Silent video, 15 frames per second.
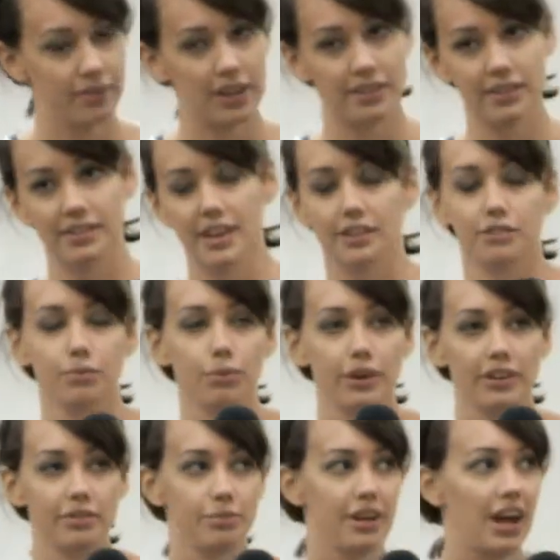that's a
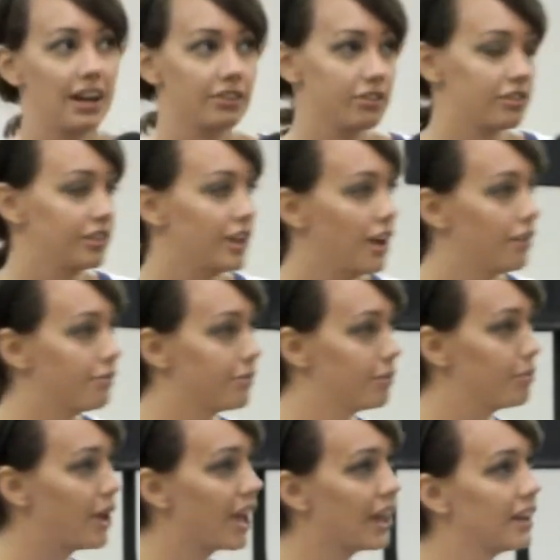testimony to me. I just love
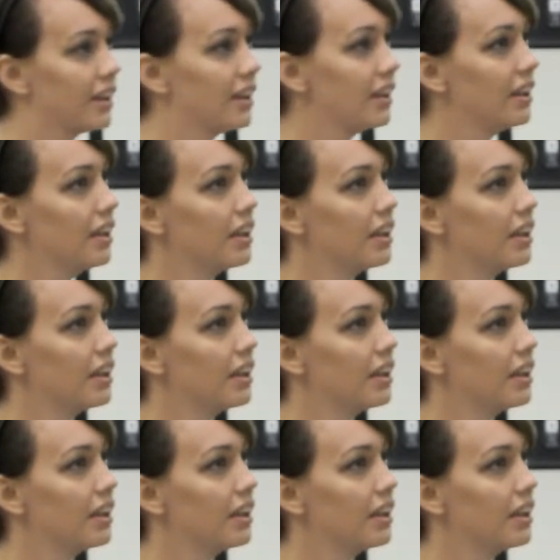the man.